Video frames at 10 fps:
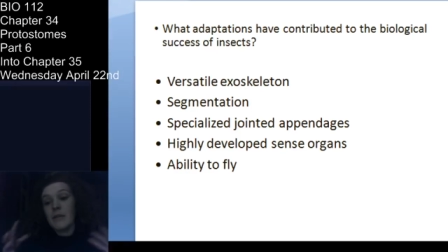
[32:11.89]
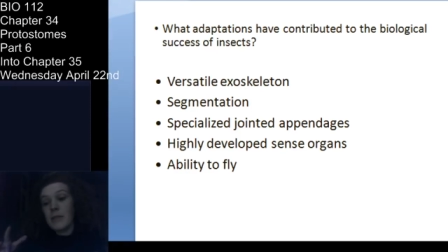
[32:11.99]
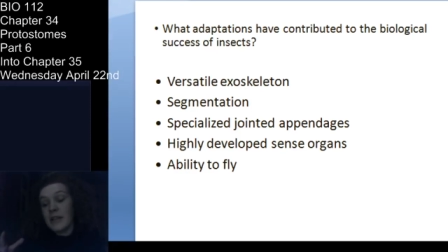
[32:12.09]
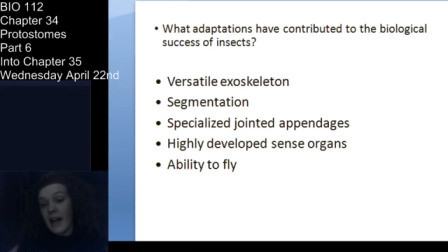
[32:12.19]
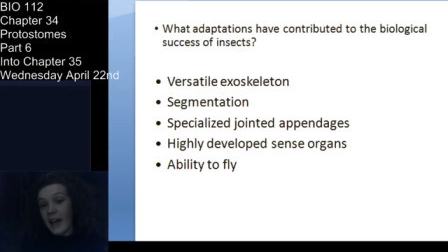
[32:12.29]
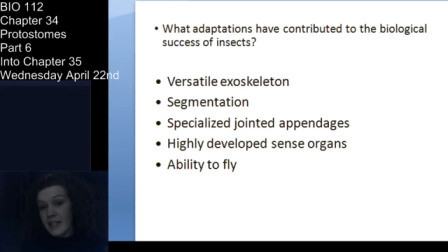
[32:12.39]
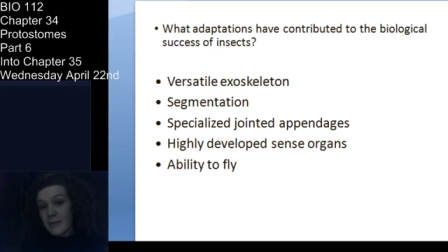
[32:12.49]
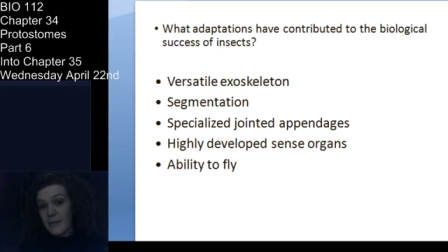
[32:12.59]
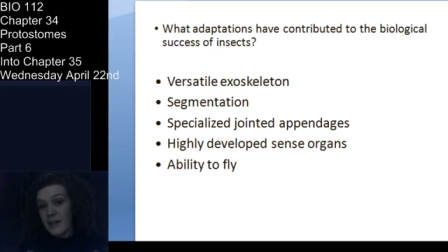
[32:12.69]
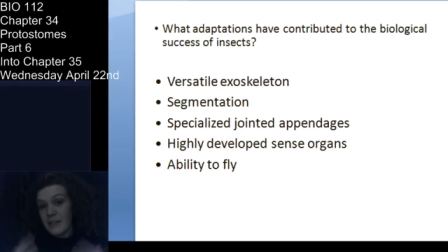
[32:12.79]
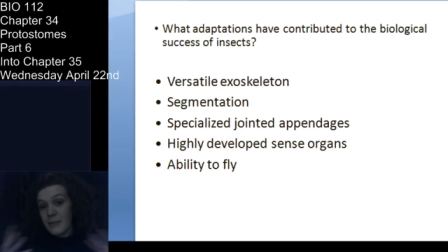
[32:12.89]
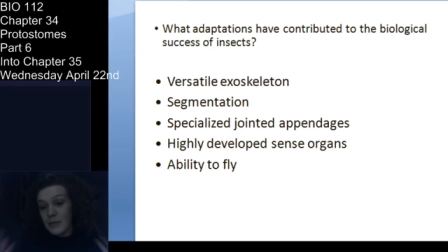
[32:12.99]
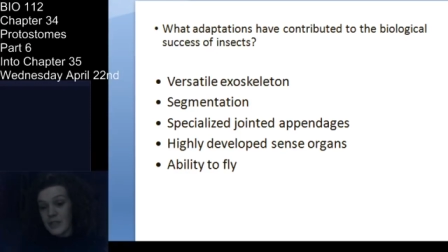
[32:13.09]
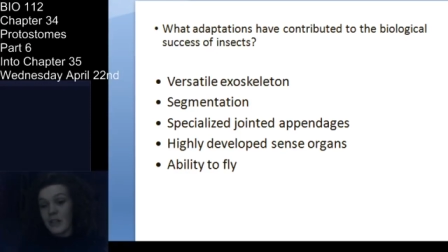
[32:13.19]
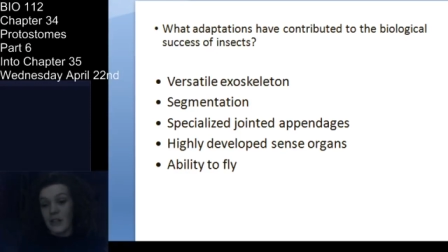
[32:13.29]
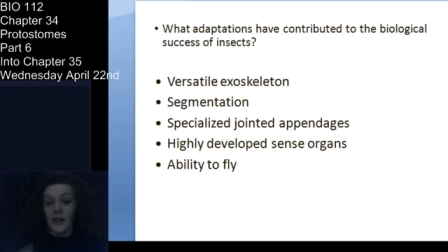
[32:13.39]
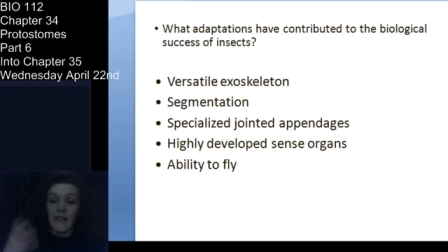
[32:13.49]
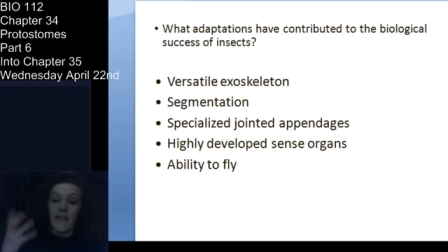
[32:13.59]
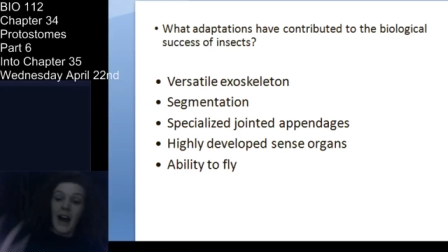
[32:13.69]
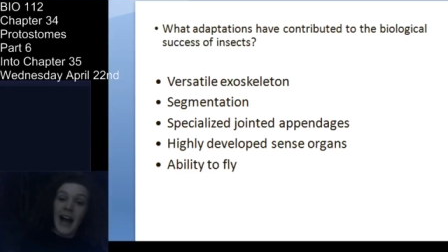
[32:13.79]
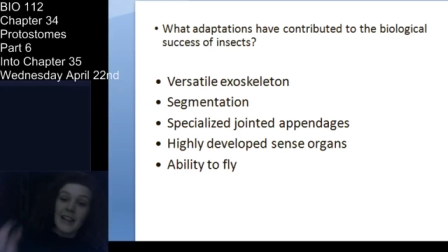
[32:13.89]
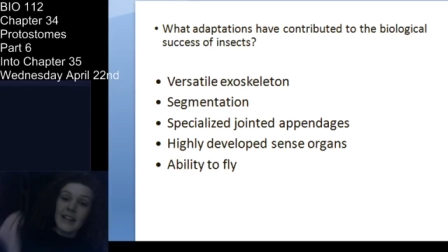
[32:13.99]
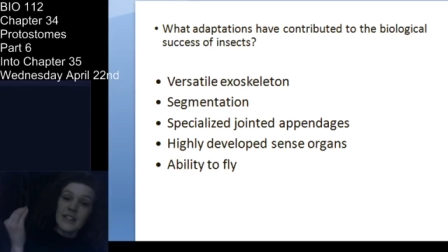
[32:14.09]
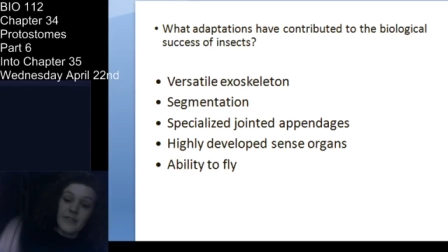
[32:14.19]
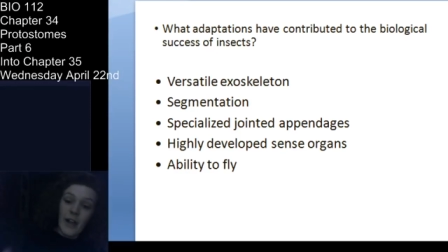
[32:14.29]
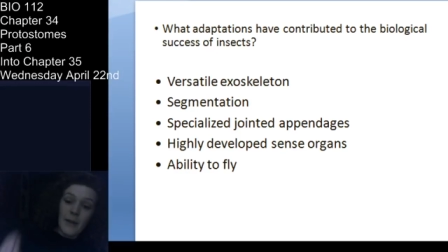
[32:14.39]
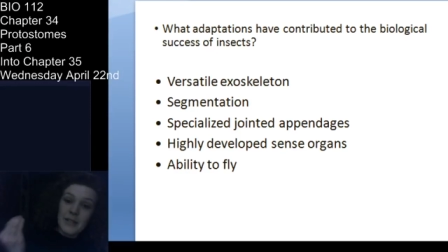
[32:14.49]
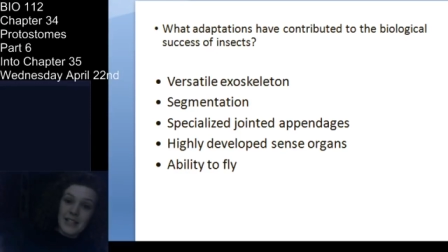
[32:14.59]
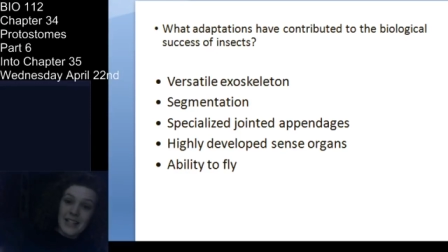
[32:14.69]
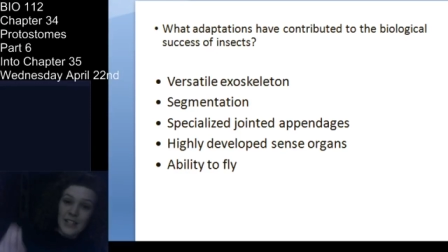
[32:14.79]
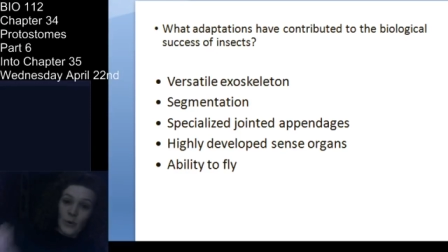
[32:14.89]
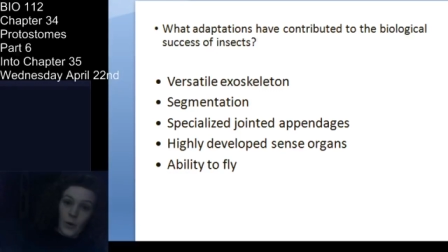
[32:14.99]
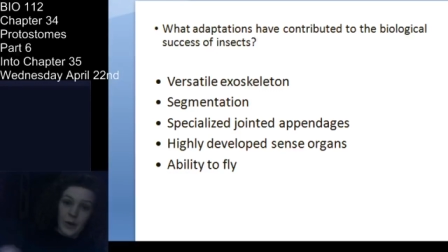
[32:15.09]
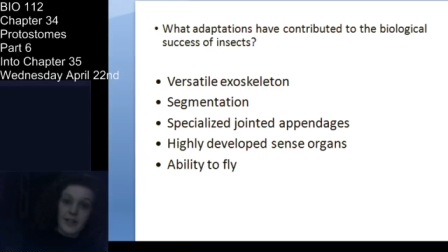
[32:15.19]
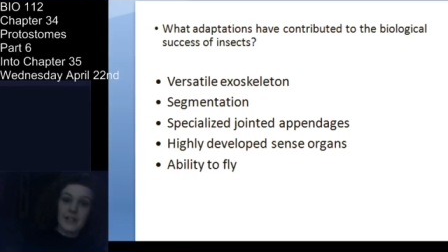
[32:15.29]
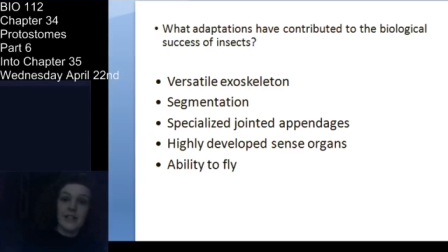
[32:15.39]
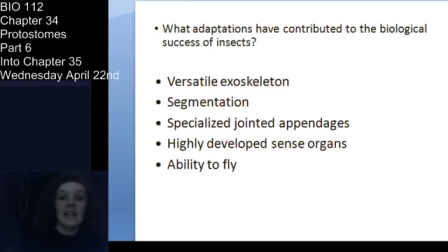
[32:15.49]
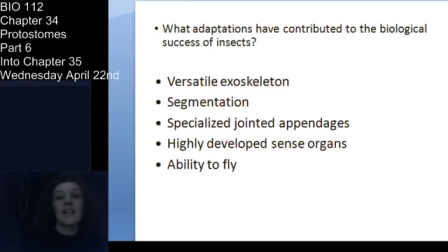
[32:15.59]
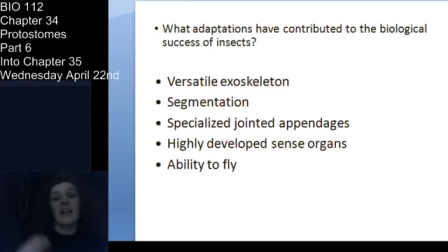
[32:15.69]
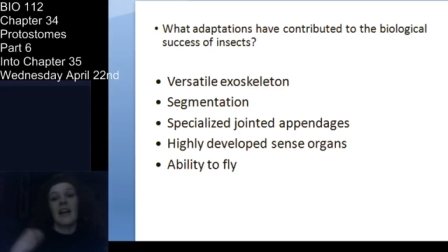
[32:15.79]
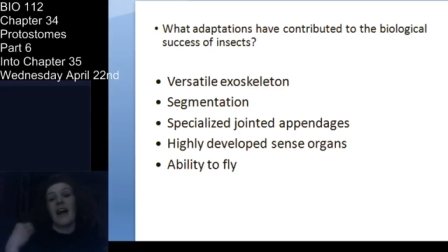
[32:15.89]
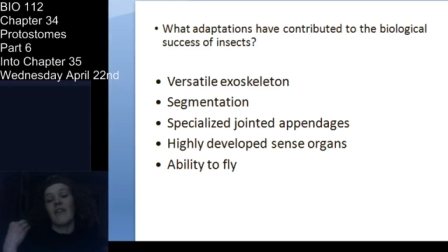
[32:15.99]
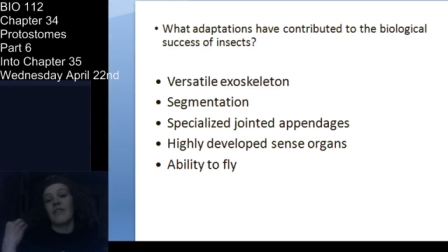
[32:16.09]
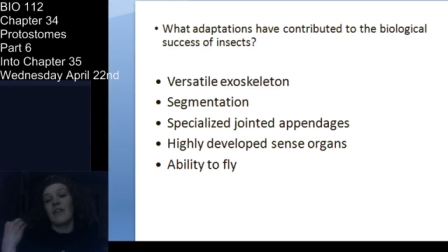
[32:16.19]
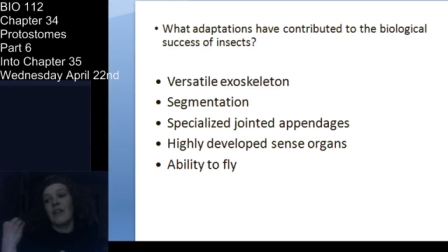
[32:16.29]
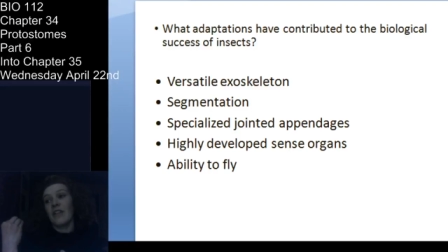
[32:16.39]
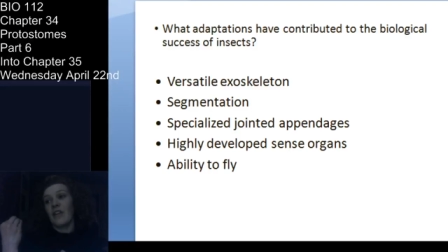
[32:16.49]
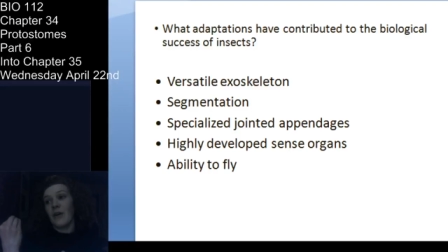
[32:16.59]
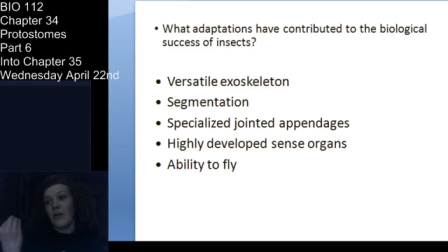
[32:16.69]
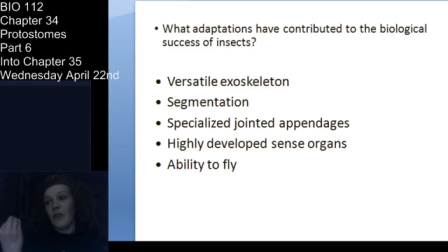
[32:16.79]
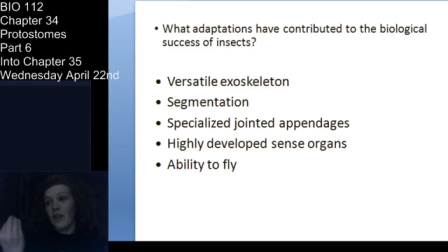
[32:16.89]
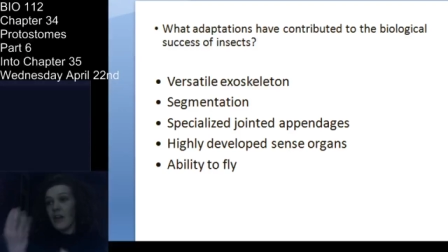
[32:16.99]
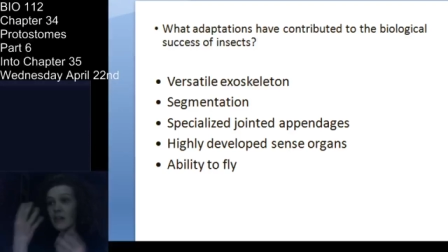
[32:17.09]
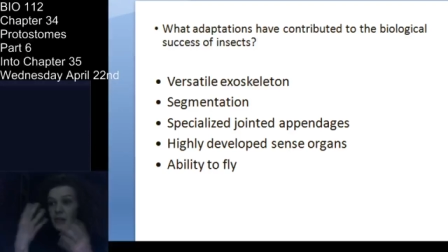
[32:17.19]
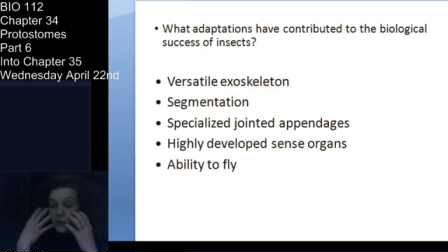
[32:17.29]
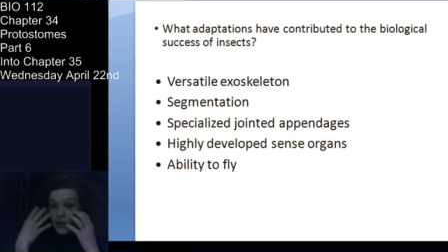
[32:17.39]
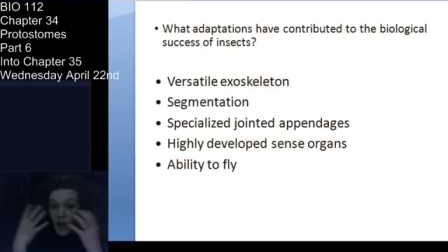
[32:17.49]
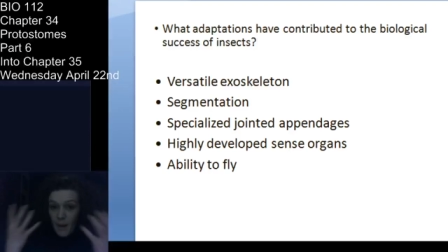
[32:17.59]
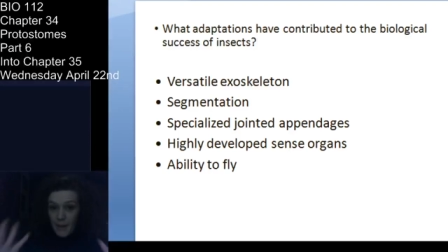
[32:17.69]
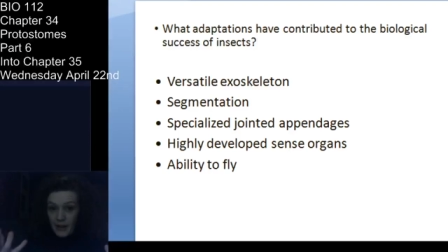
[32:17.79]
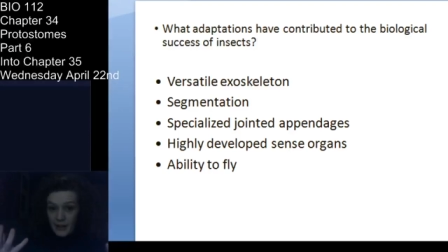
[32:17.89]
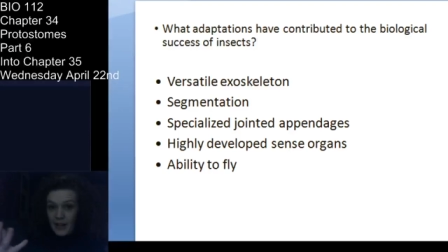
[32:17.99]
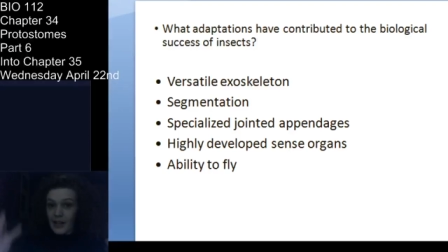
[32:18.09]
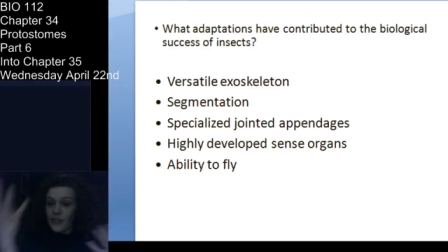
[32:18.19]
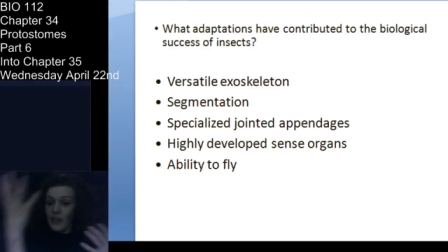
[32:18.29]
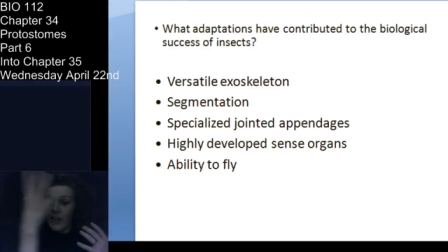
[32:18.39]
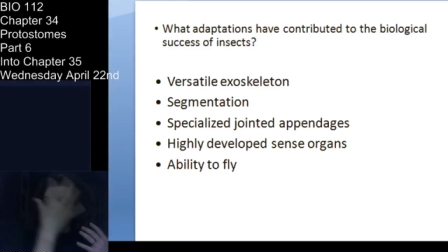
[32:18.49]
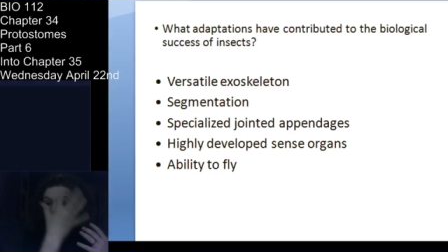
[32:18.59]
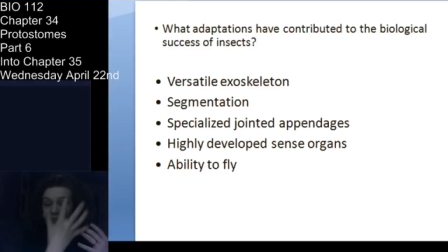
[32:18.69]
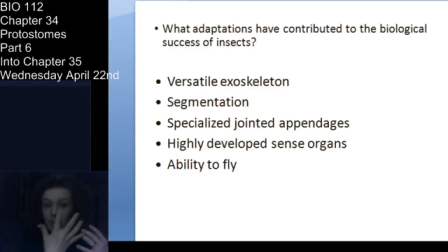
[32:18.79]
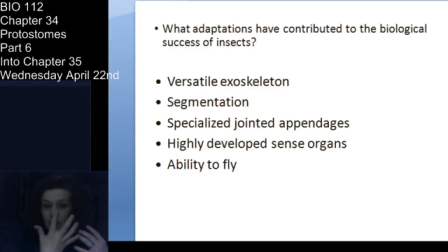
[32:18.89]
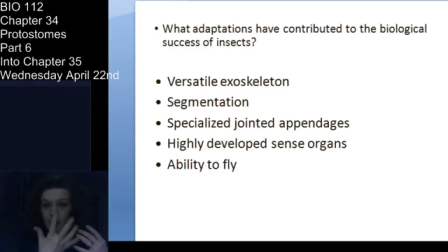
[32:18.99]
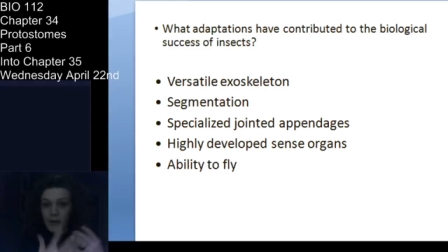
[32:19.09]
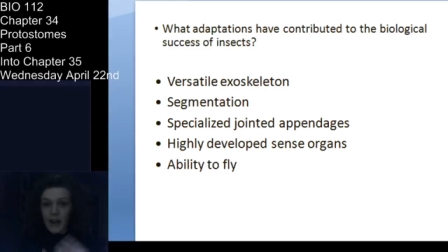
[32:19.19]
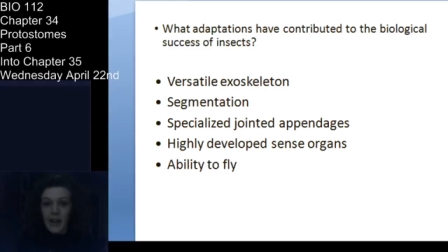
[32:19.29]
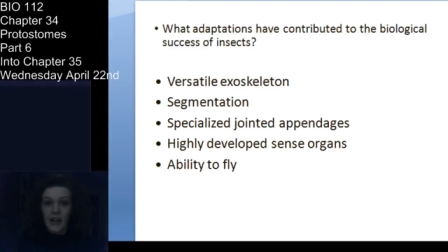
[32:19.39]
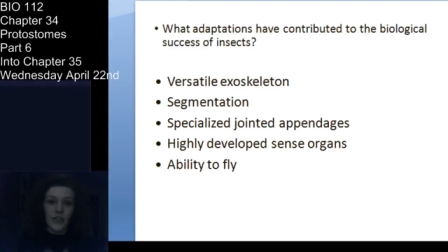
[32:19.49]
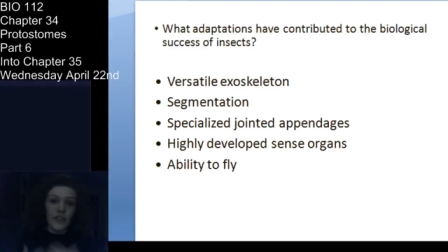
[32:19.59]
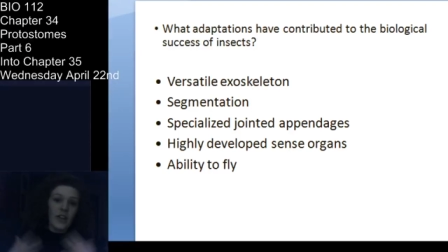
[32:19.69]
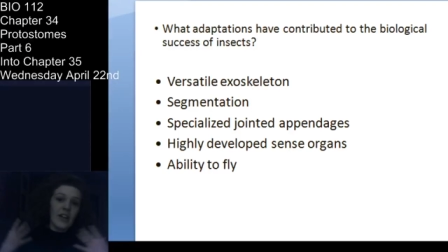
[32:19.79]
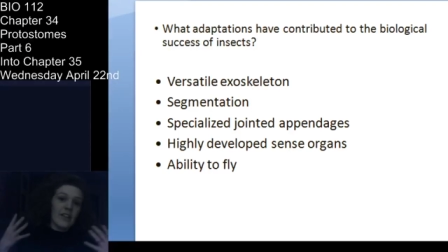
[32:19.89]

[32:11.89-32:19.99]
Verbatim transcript: But the hexapods in particular have highly developed sense organs. They have those, those compound eyes, they have simple eyes.